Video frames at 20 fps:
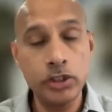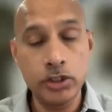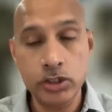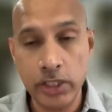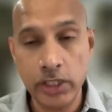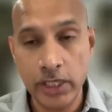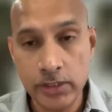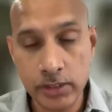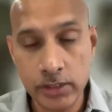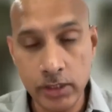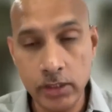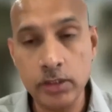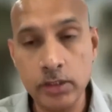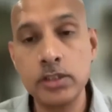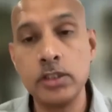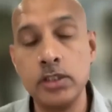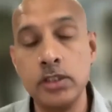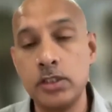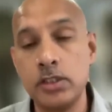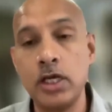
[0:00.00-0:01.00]
is
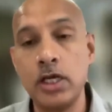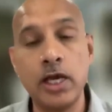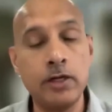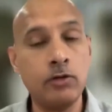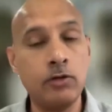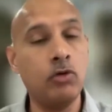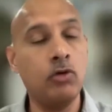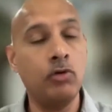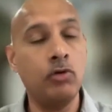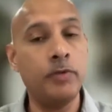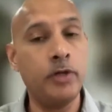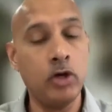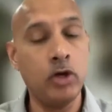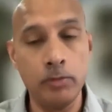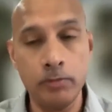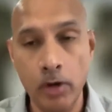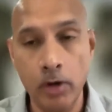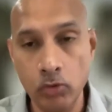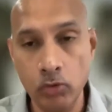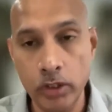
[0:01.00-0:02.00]
transient. It can go
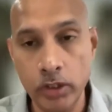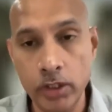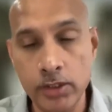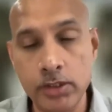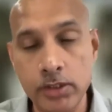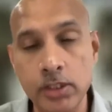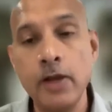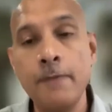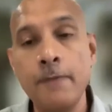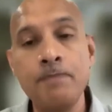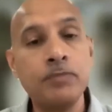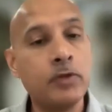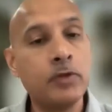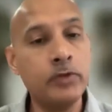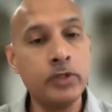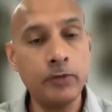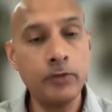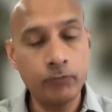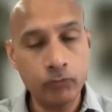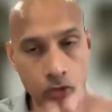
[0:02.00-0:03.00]
beyond boundaries
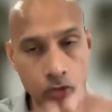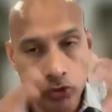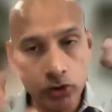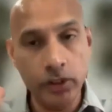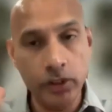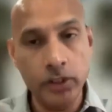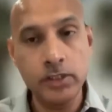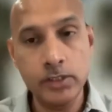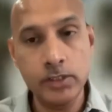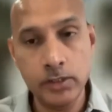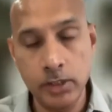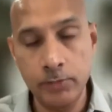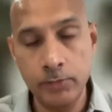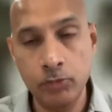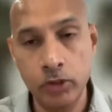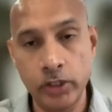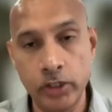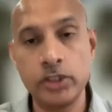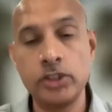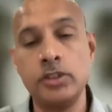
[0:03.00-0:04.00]
with, of course, the necessary
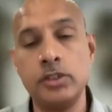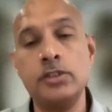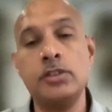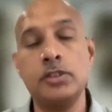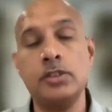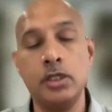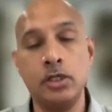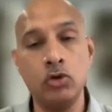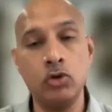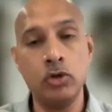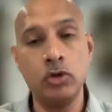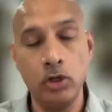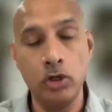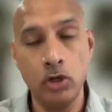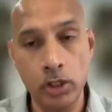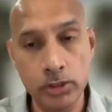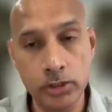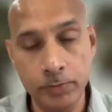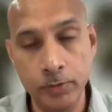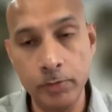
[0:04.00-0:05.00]
protections that local
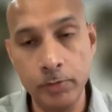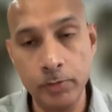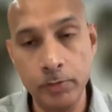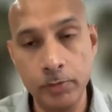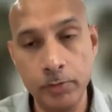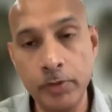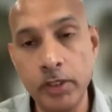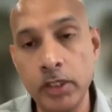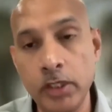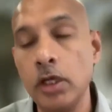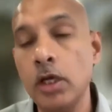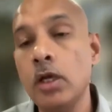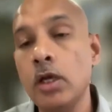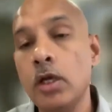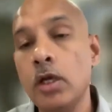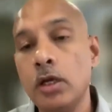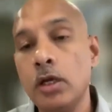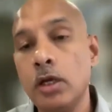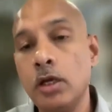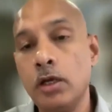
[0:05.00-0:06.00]
laws permit.
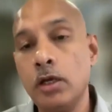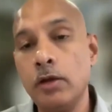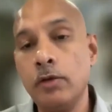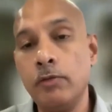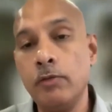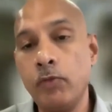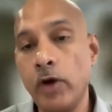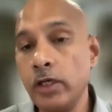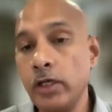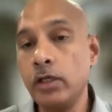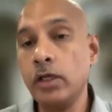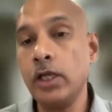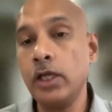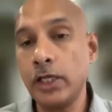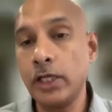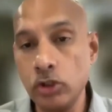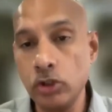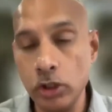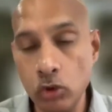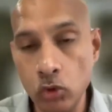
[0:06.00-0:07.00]
One can
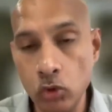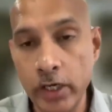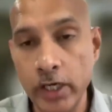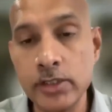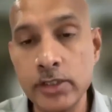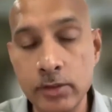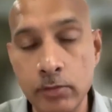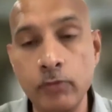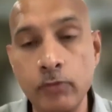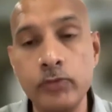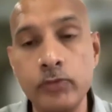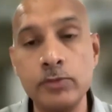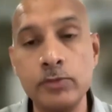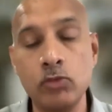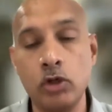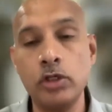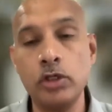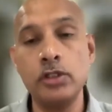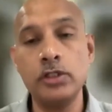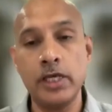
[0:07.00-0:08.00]
actually look at some of these
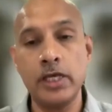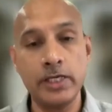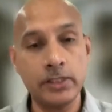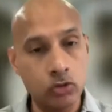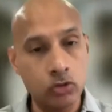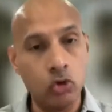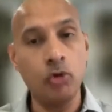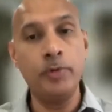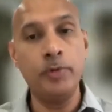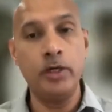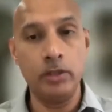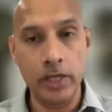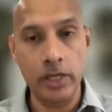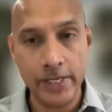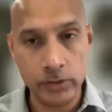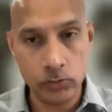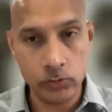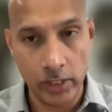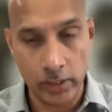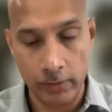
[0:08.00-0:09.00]
models as global
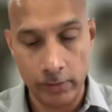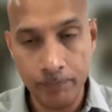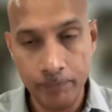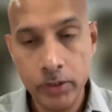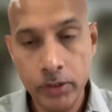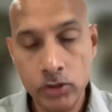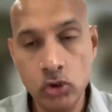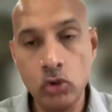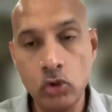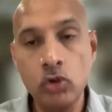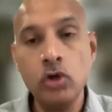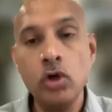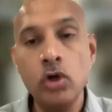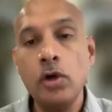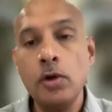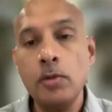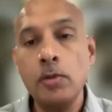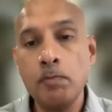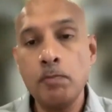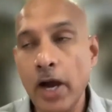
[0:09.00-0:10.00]
as well. So
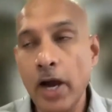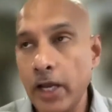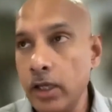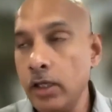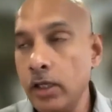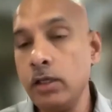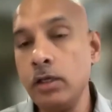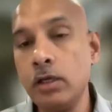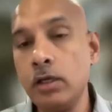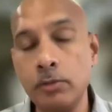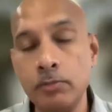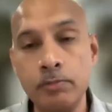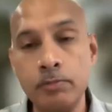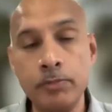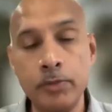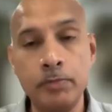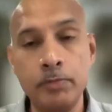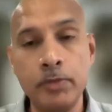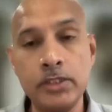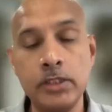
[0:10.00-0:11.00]
my
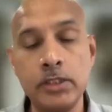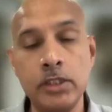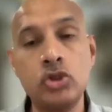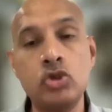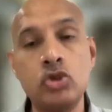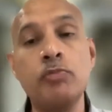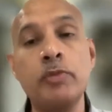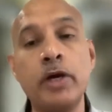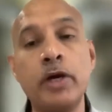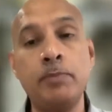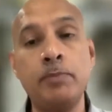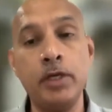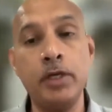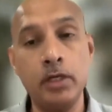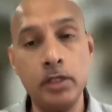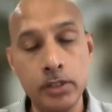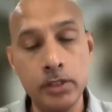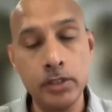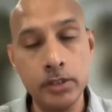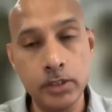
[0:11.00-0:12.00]
message to my
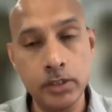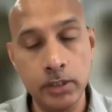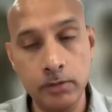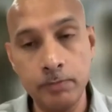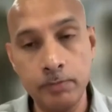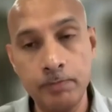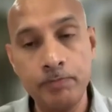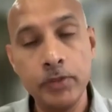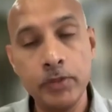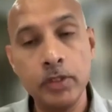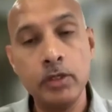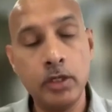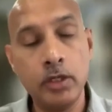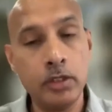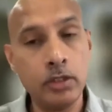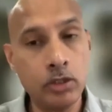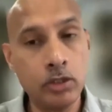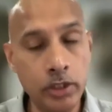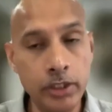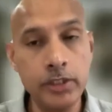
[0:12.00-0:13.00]
peers and
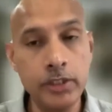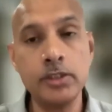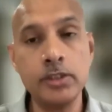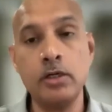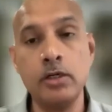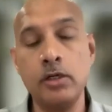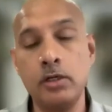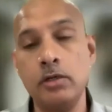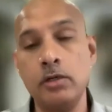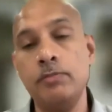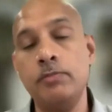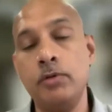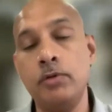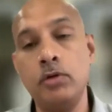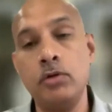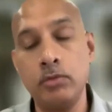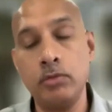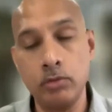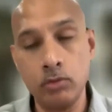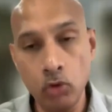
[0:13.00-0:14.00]
colleagues
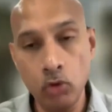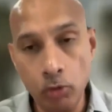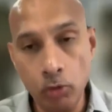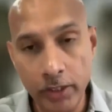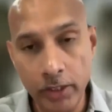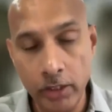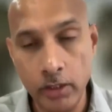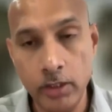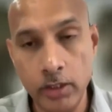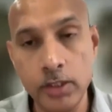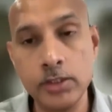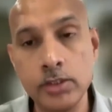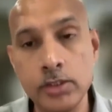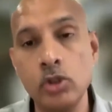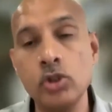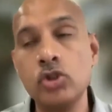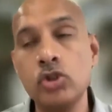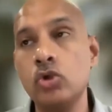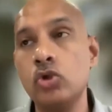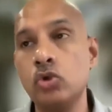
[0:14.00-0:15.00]
globally is
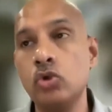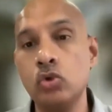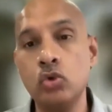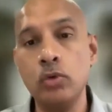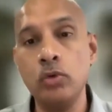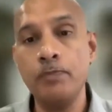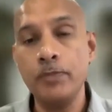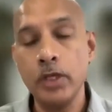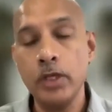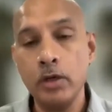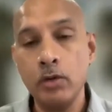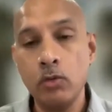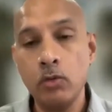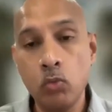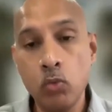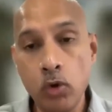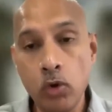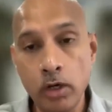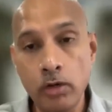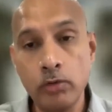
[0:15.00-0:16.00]
also to
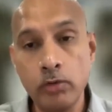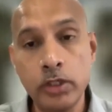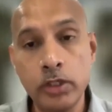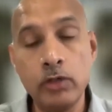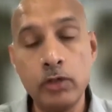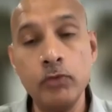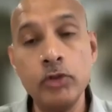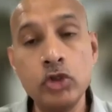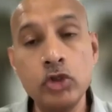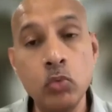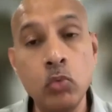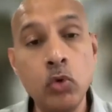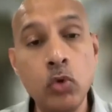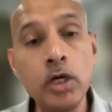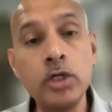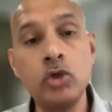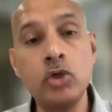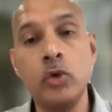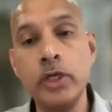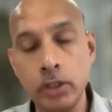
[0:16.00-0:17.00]
work, that we should
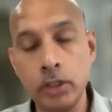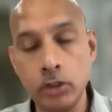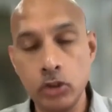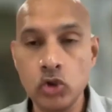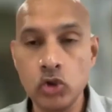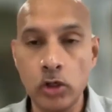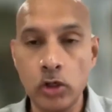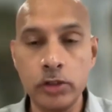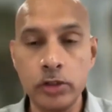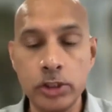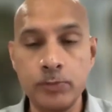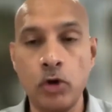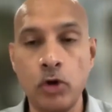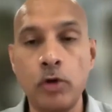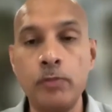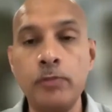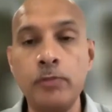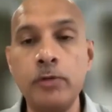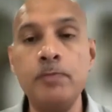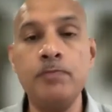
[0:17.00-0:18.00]
work together to solve this
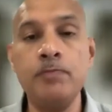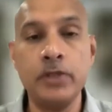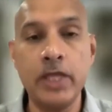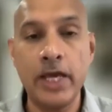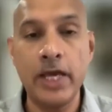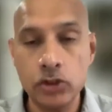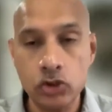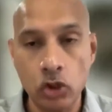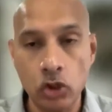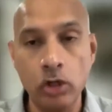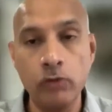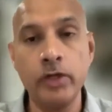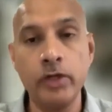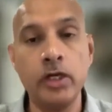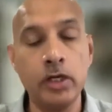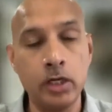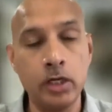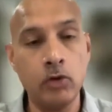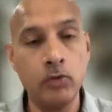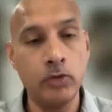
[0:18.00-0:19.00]
problem than solving
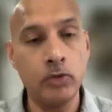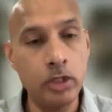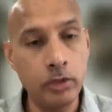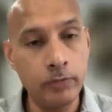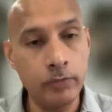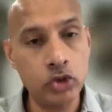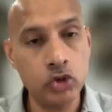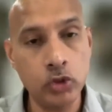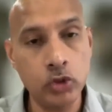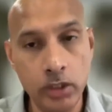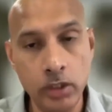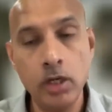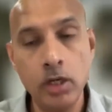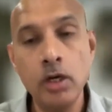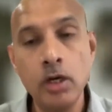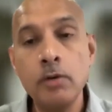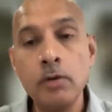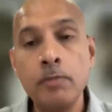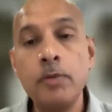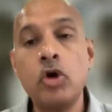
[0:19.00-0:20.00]
it now individually,
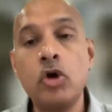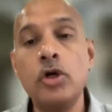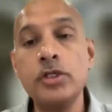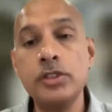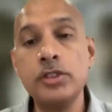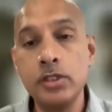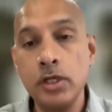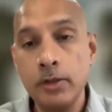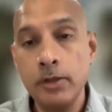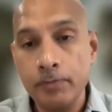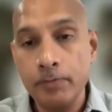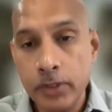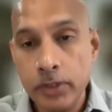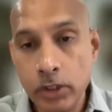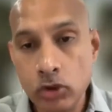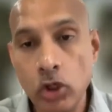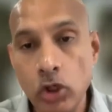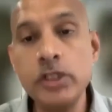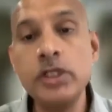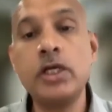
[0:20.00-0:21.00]
because
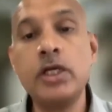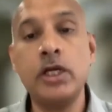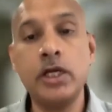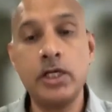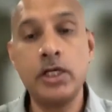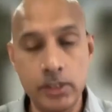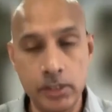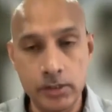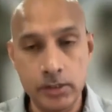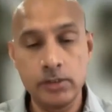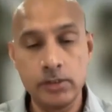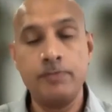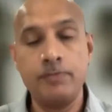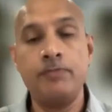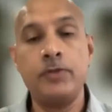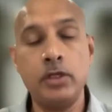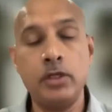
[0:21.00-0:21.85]
technology connects us.